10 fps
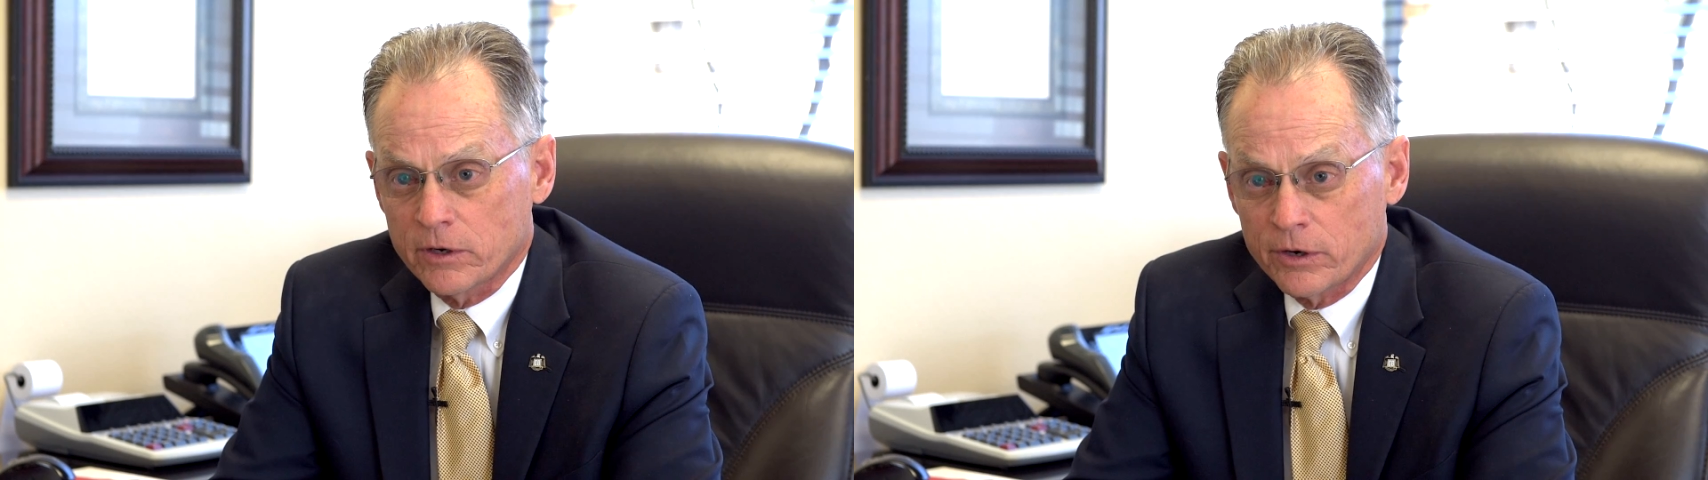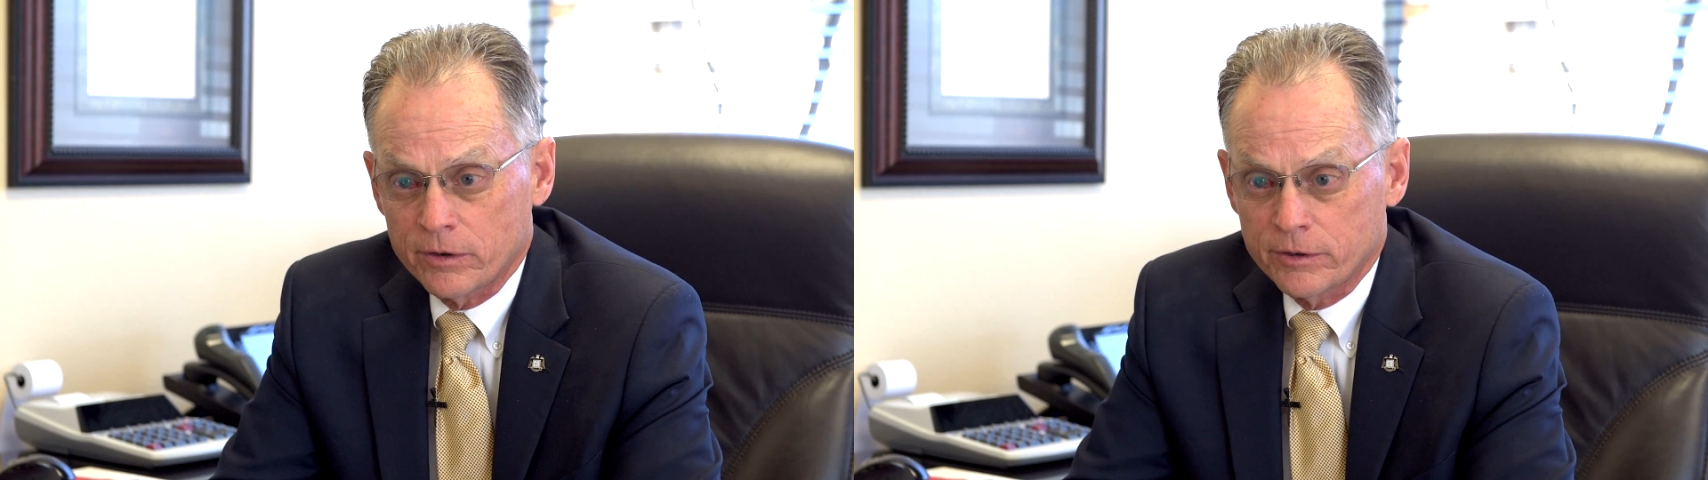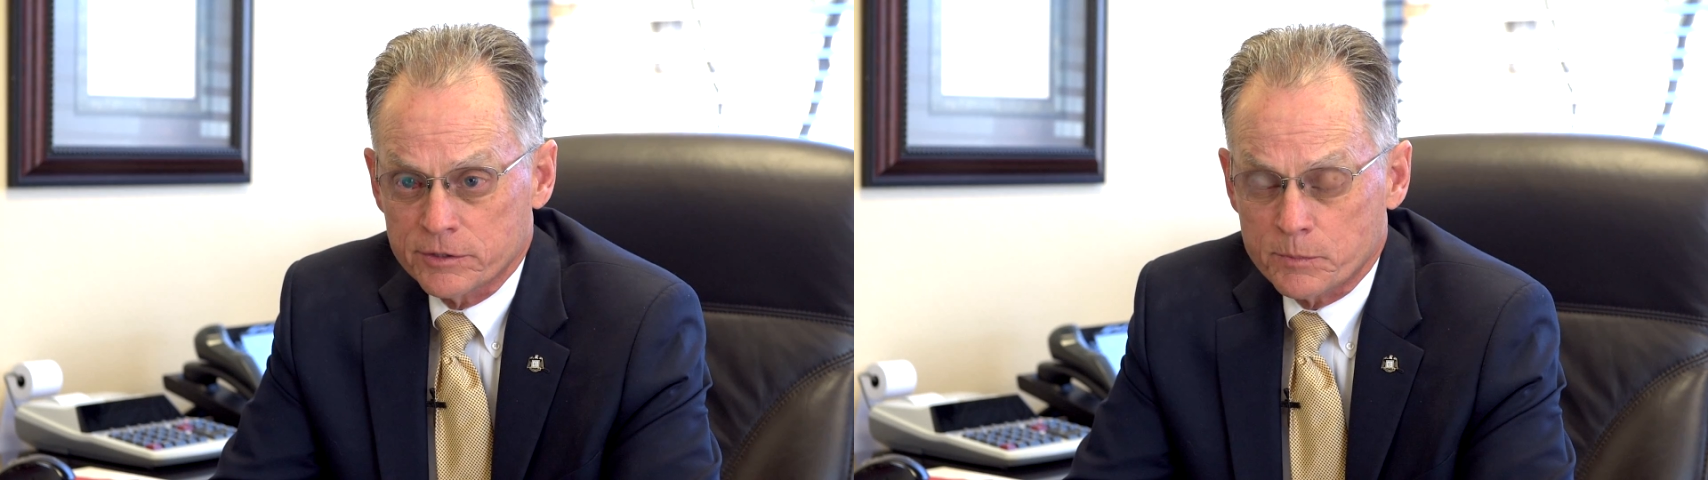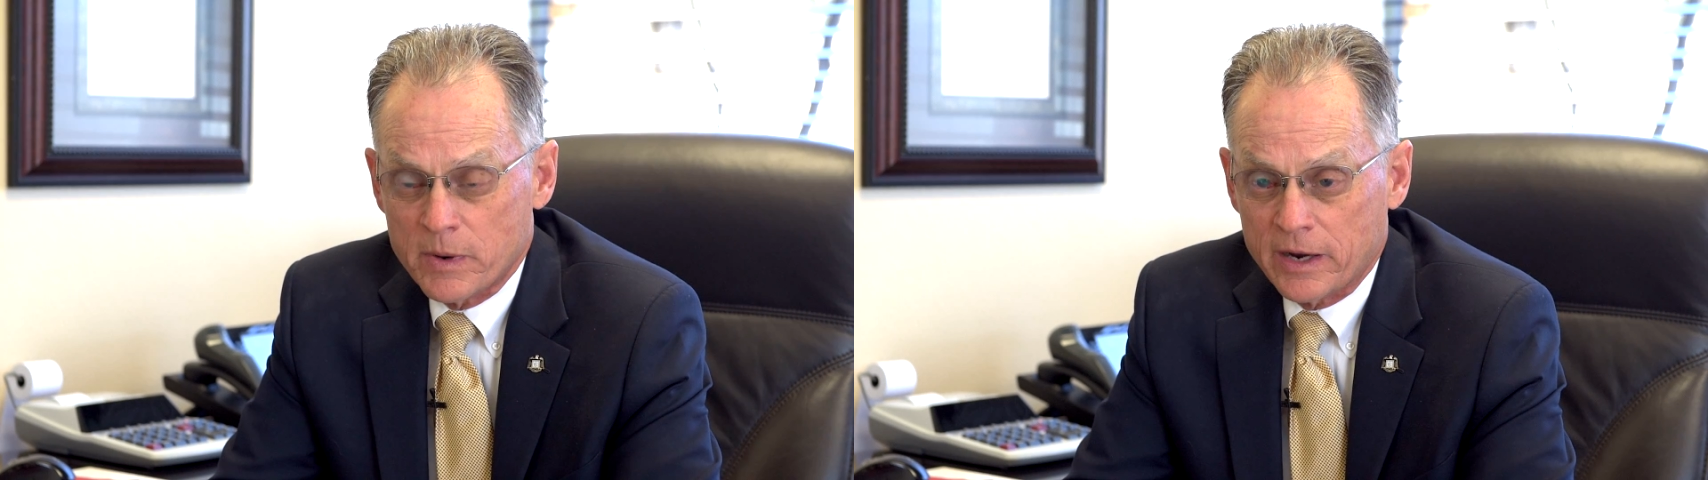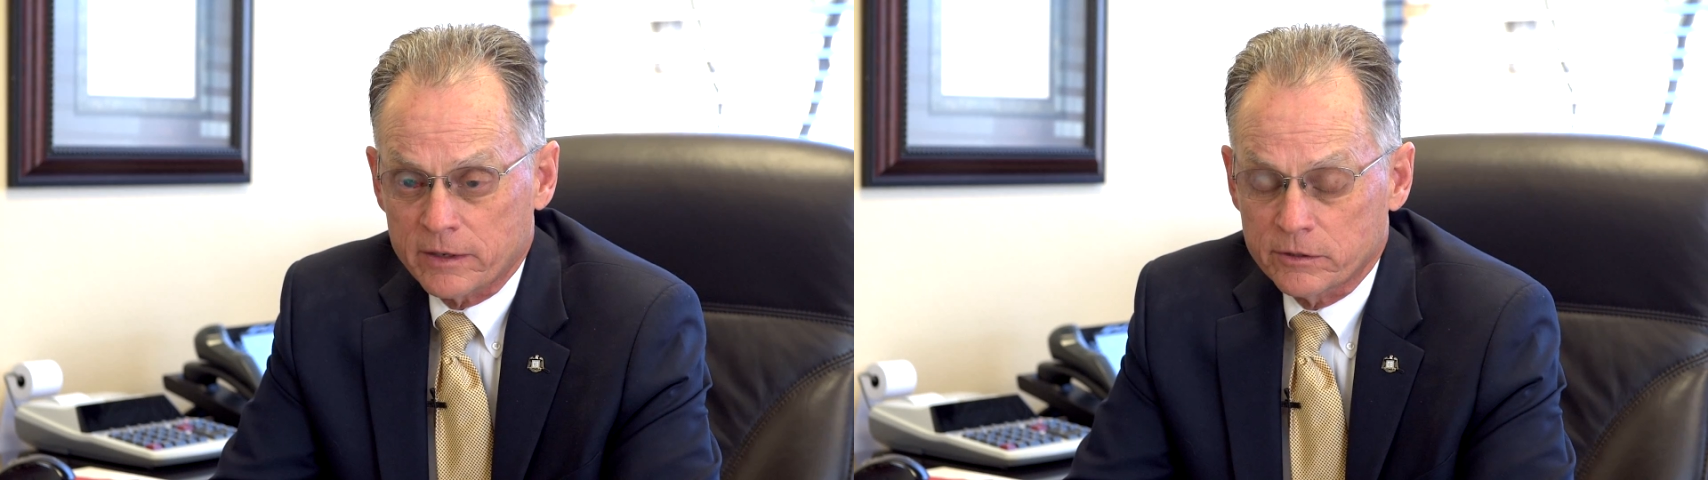earnings
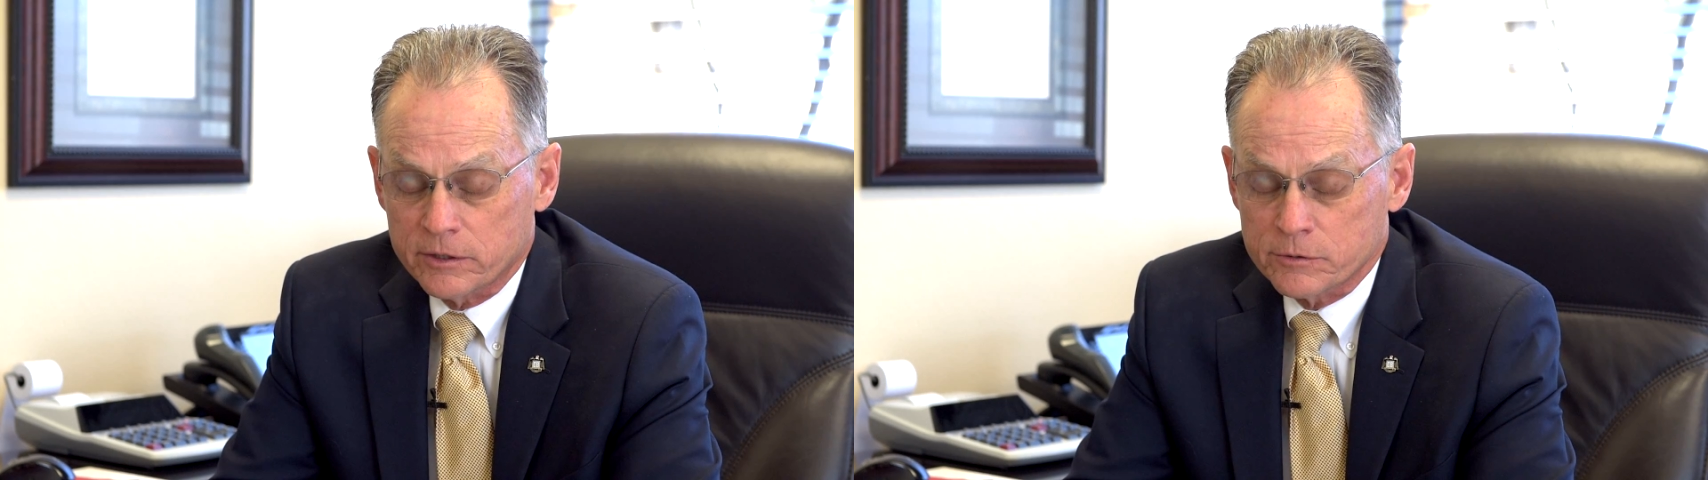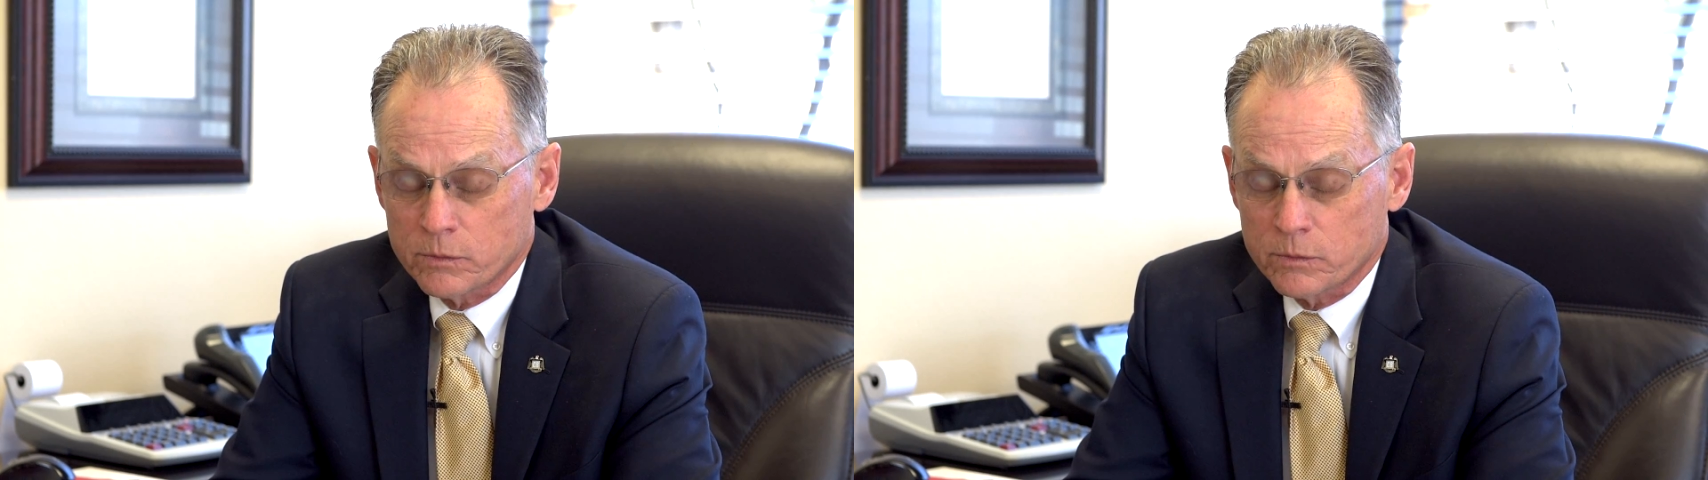back to us.